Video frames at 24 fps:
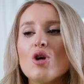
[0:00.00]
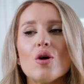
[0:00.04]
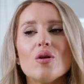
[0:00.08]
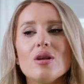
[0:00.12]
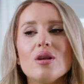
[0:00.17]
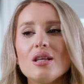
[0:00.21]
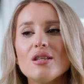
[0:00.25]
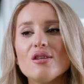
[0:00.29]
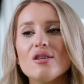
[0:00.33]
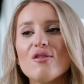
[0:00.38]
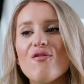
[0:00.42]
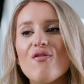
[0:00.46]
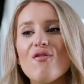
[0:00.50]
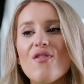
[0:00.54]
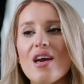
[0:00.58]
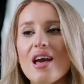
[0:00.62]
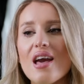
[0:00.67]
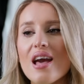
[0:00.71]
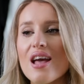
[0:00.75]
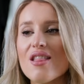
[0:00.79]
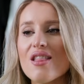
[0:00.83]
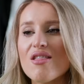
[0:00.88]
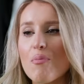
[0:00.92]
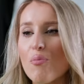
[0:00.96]
need to
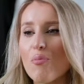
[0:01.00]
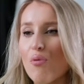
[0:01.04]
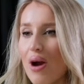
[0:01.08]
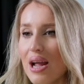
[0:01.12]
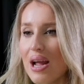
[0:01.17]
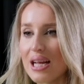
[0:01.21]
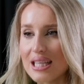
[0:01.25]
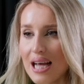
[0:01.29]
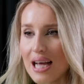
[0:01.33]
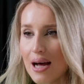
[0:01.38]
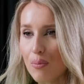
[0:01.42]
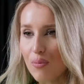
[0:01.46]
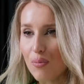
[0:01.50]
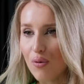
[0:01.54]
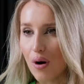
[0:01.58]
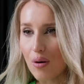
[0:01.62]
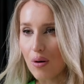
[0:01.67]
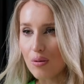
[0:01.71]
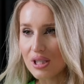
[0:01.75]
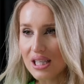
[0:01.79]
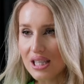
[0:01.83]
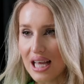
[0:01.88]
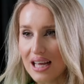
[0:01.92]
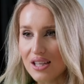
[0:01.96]
fear the breakdown
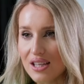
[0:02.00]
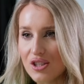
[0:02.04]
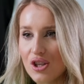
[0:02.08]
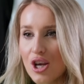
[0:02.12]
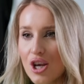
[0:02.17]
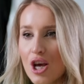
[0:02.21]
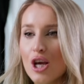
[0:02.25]
process.